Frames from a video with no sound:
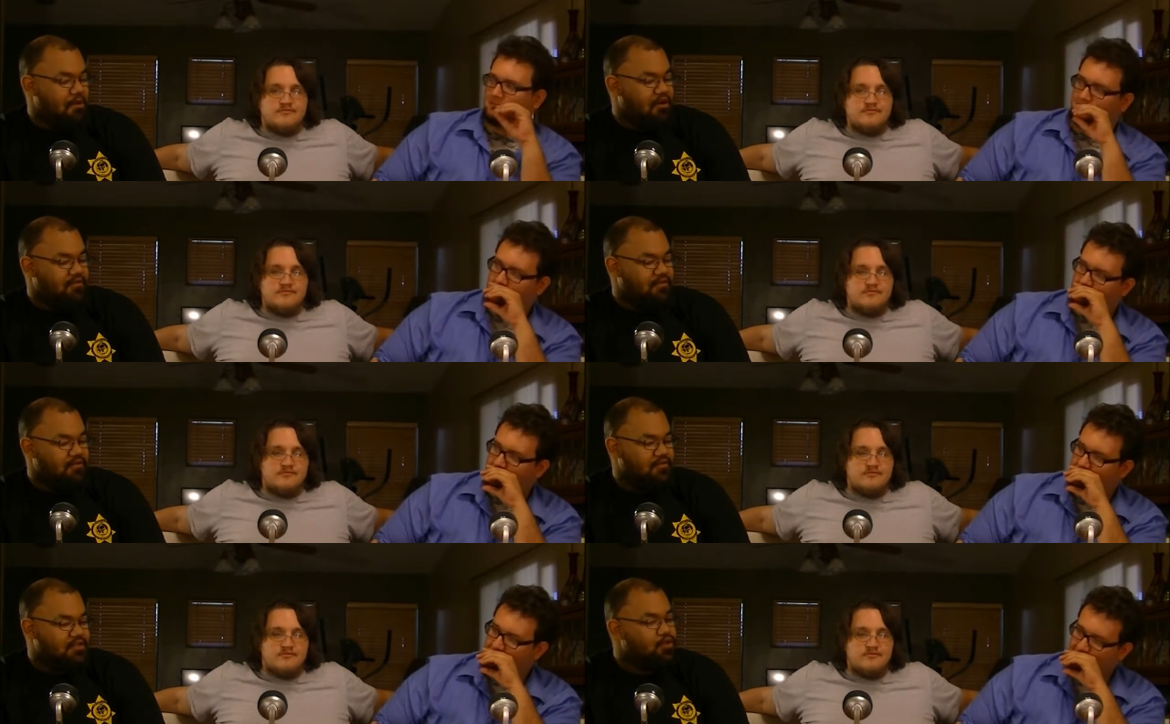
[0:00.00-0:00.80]

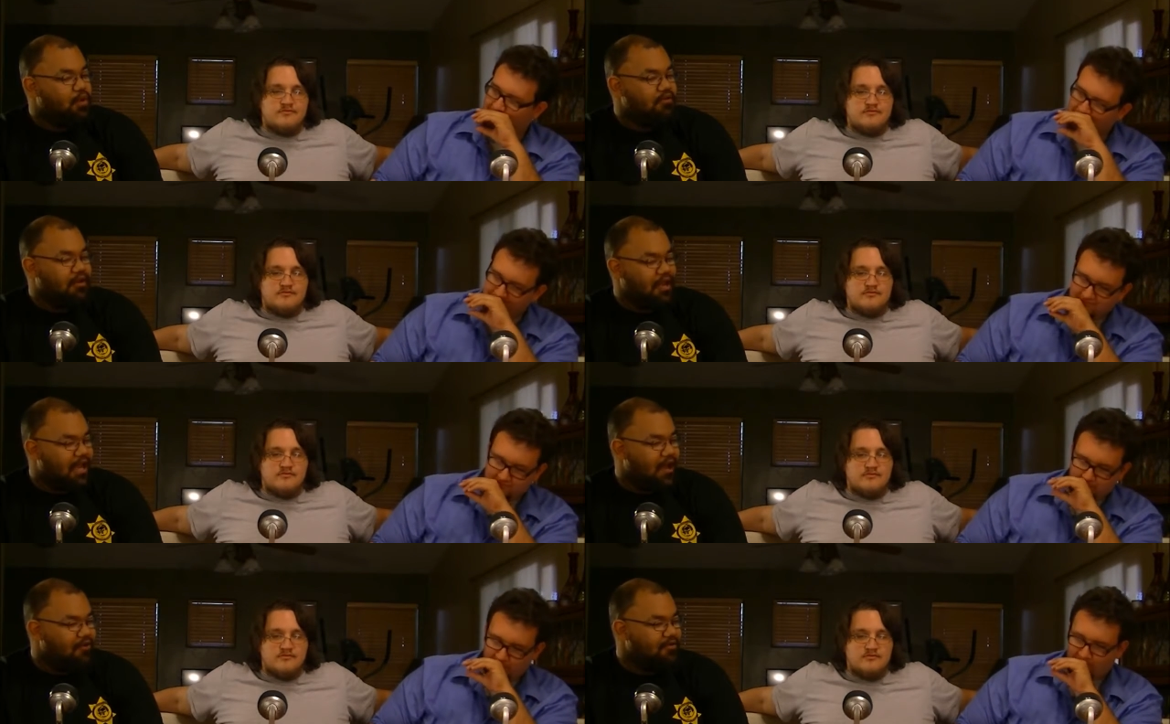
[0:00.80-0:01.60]
Speaker 1: Marvel Twitter
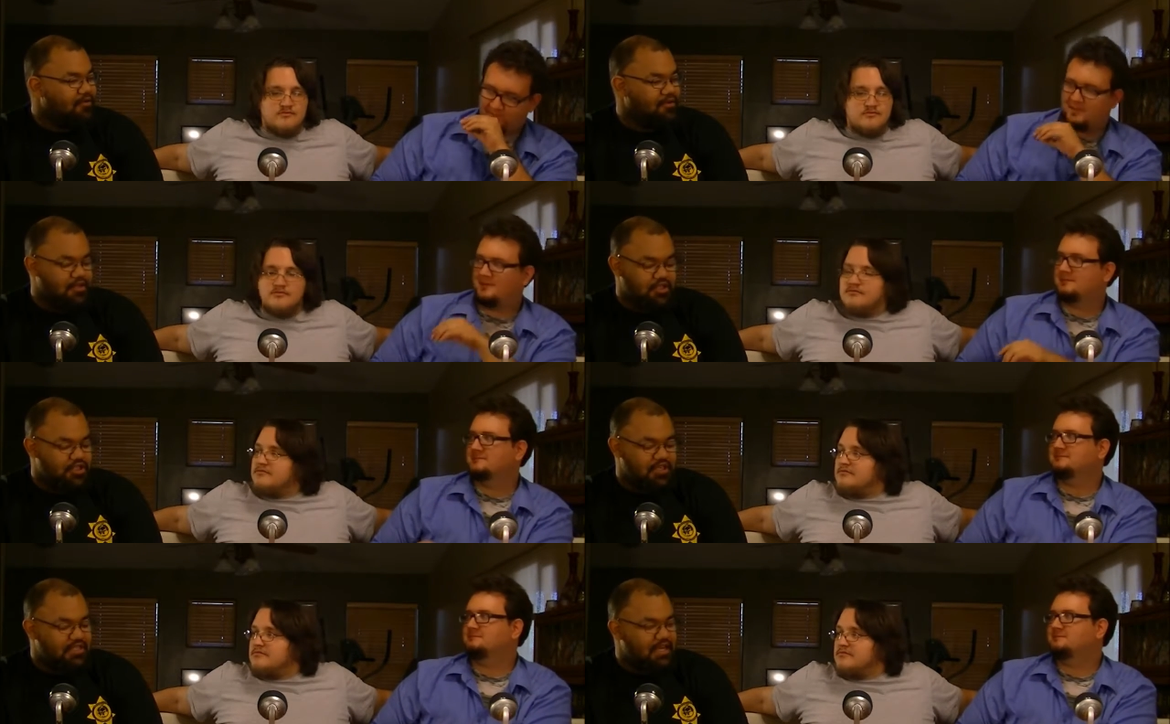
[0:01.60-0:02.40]
account
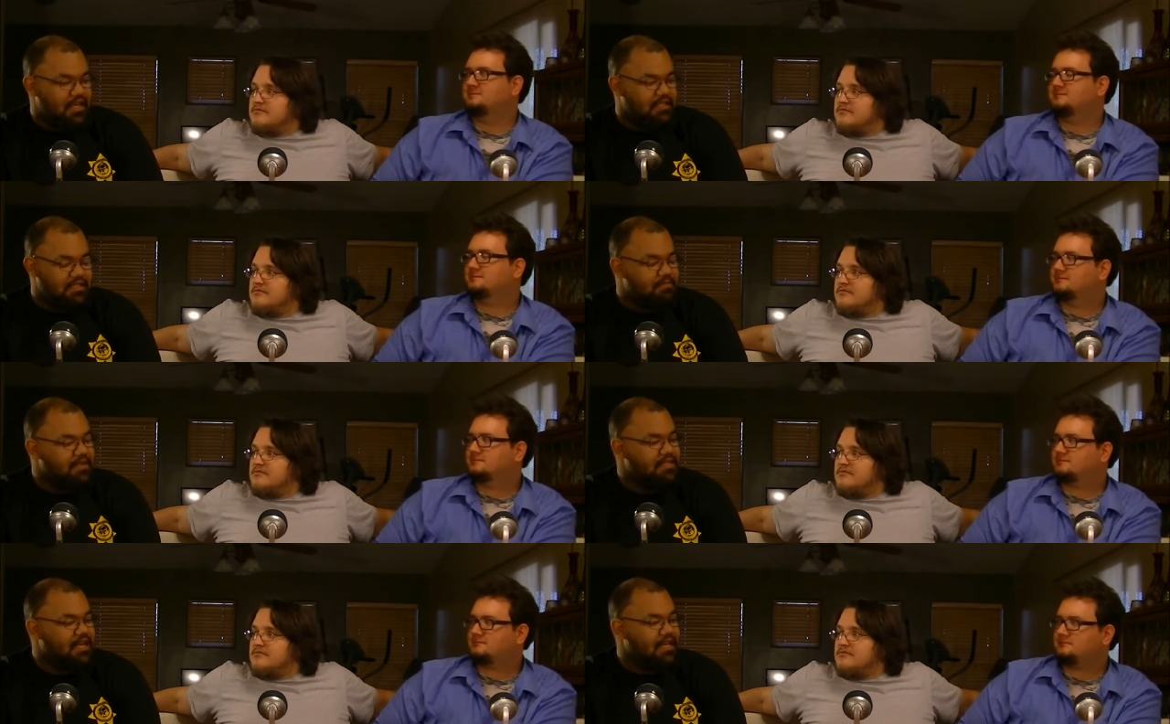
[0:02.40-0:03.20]
just
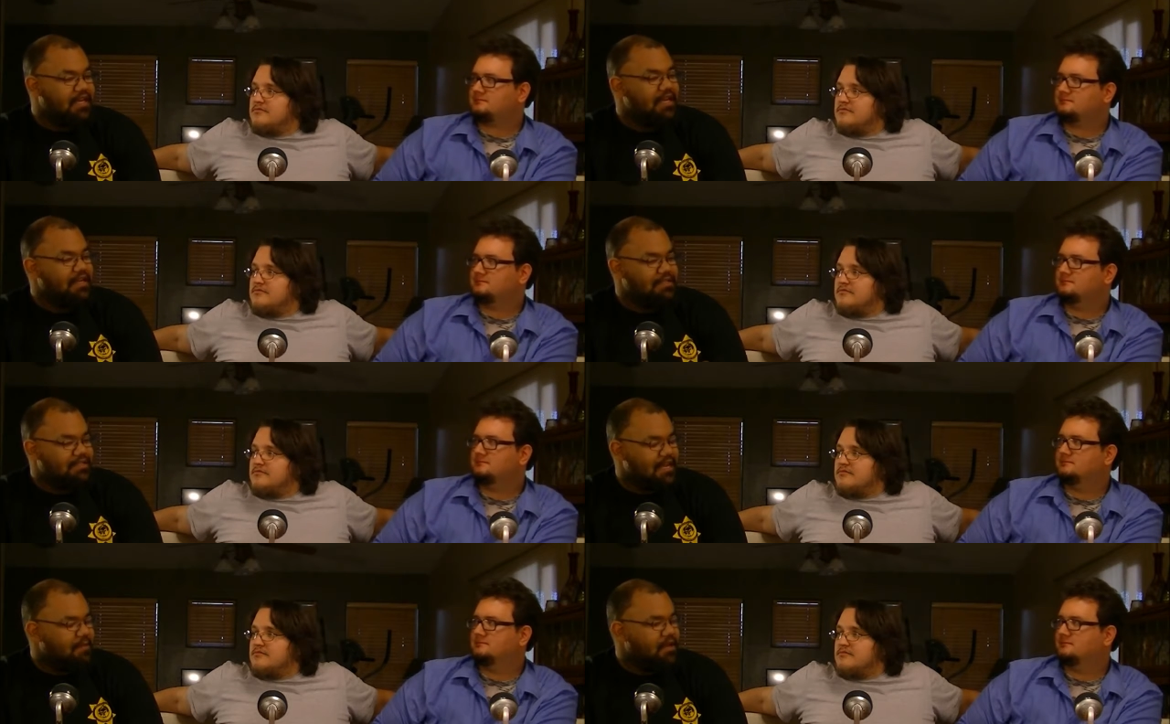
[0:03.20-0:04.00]
simply said,
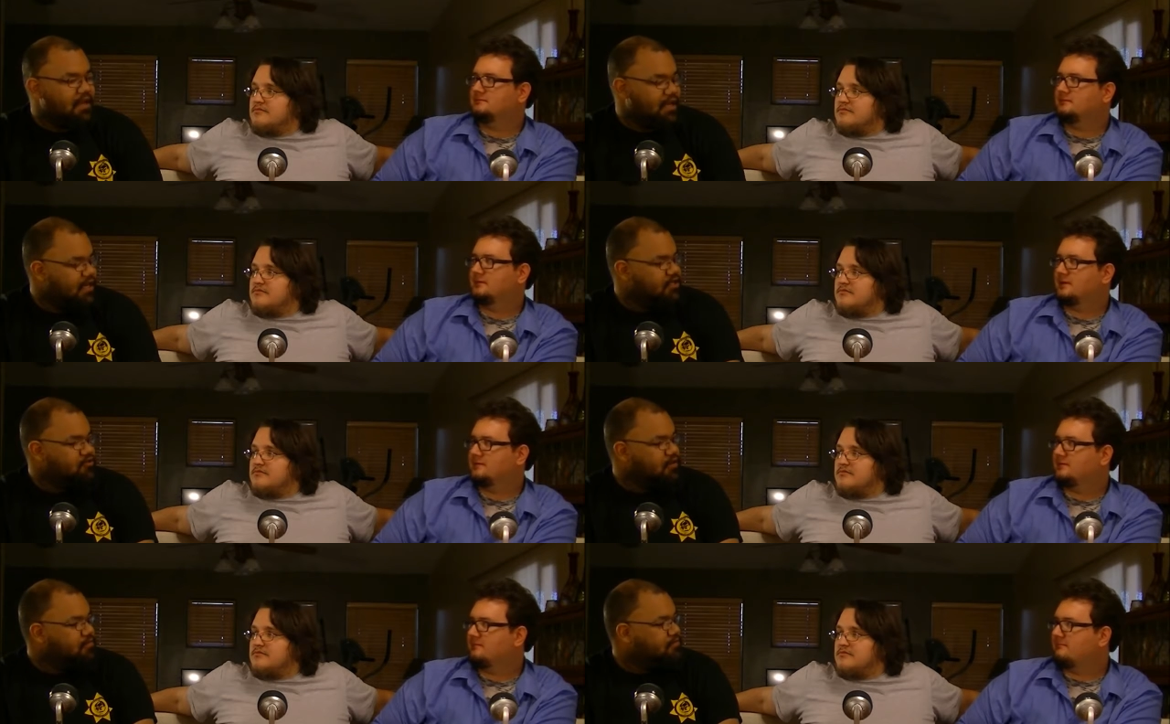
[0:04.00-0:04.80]
damn it,
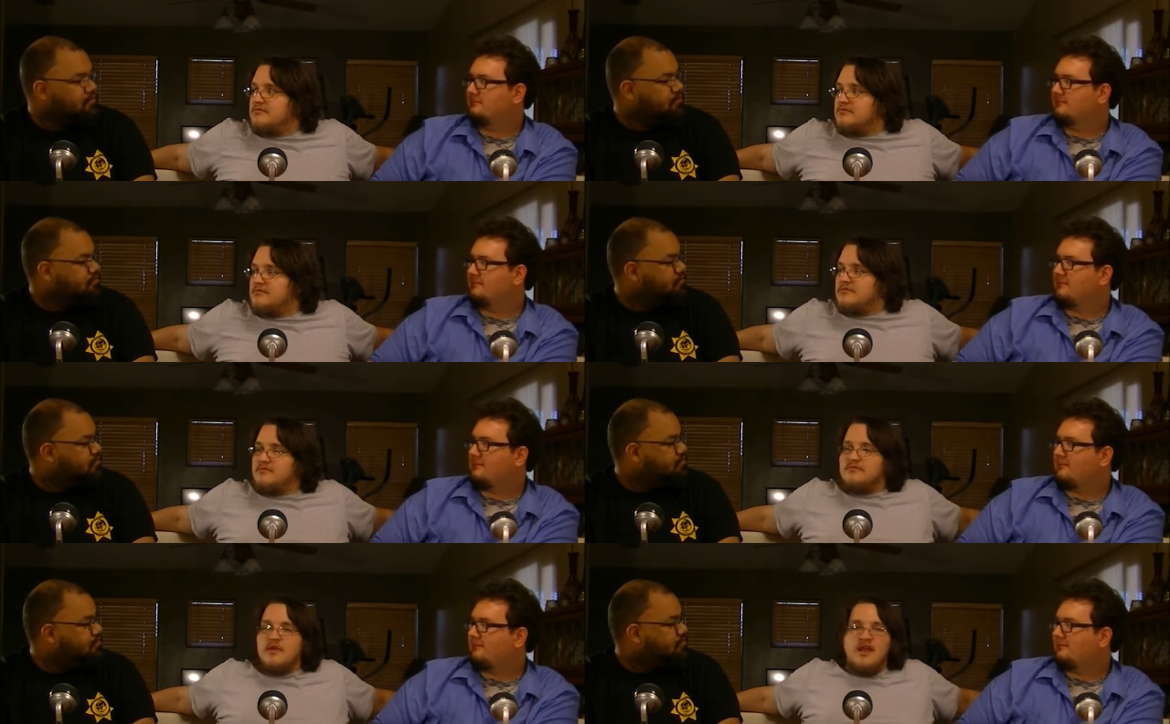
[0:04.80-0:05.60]
HYDRA.
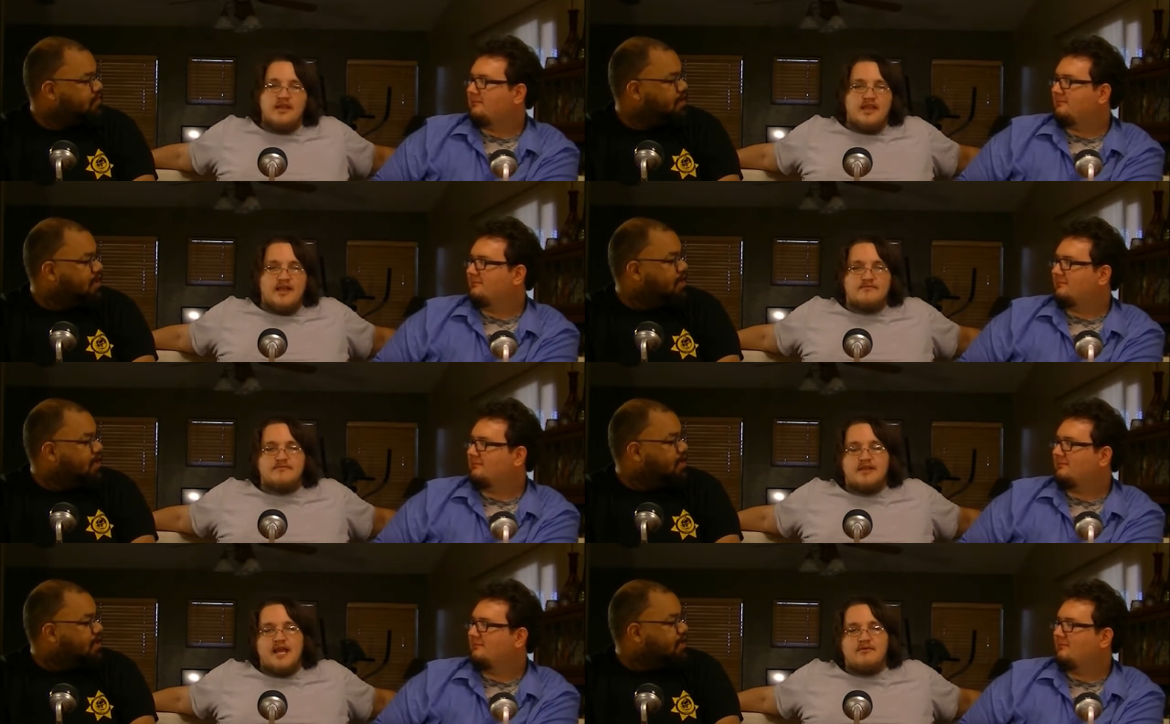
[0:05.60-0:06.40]
Speaker 2: Yeah,
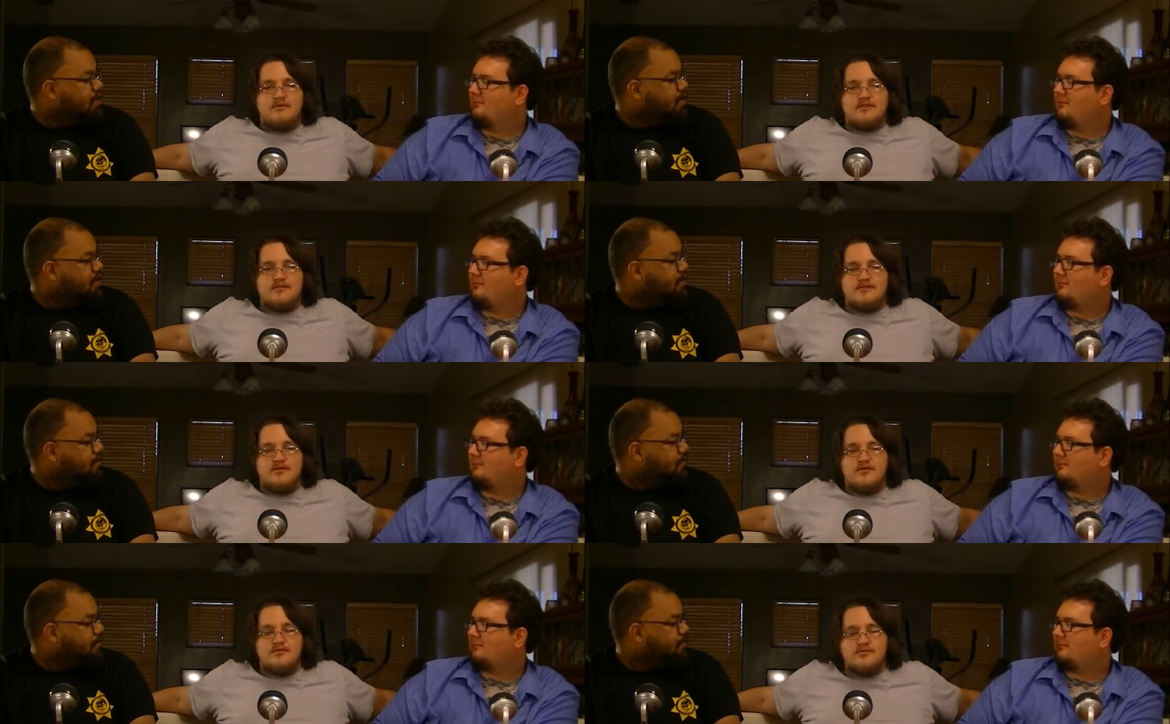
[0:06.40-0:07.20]
that was
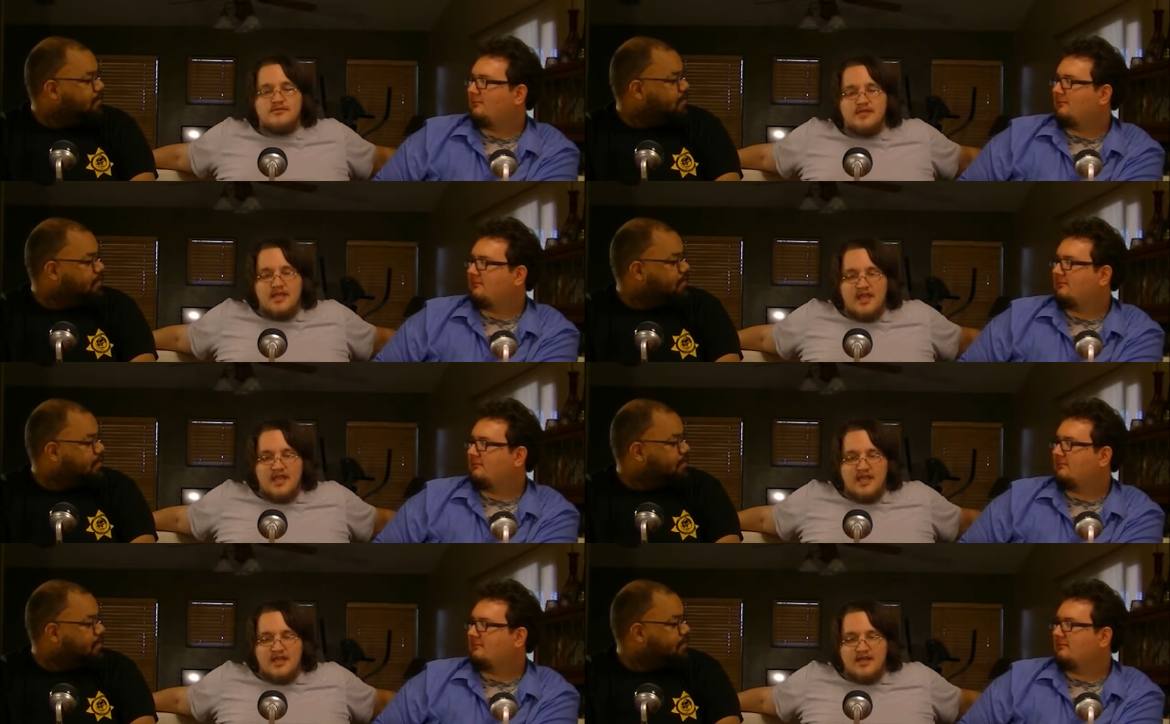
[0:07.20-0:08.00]

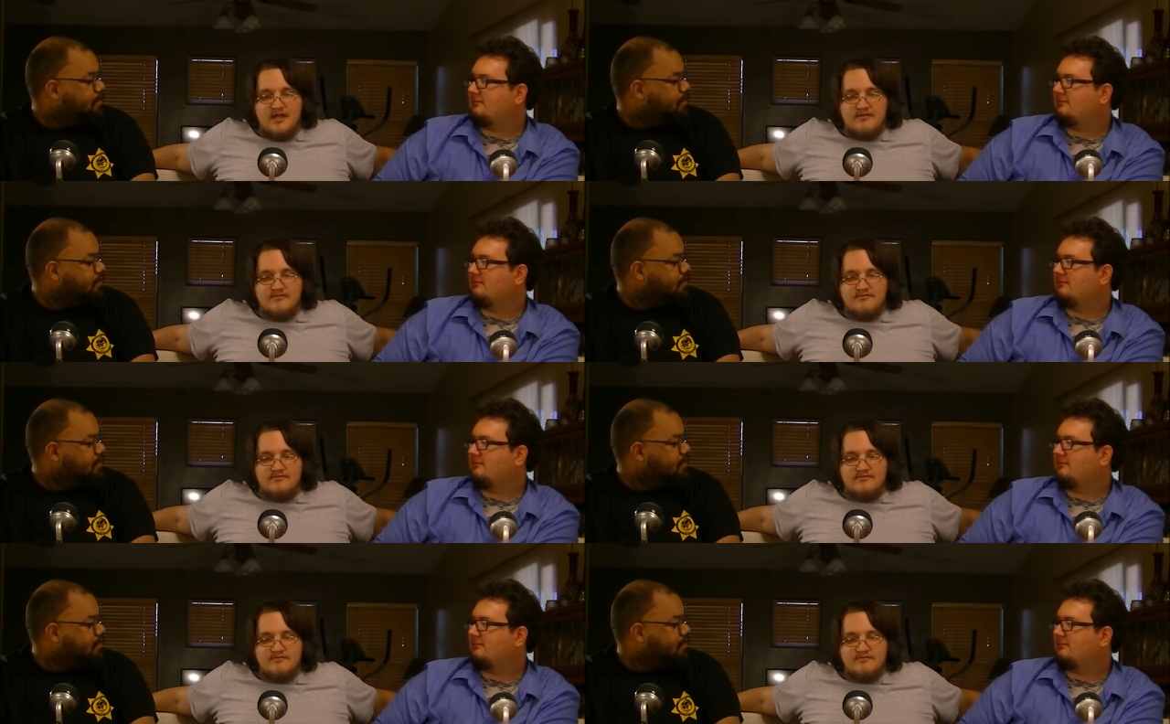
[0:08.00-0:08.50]
totally a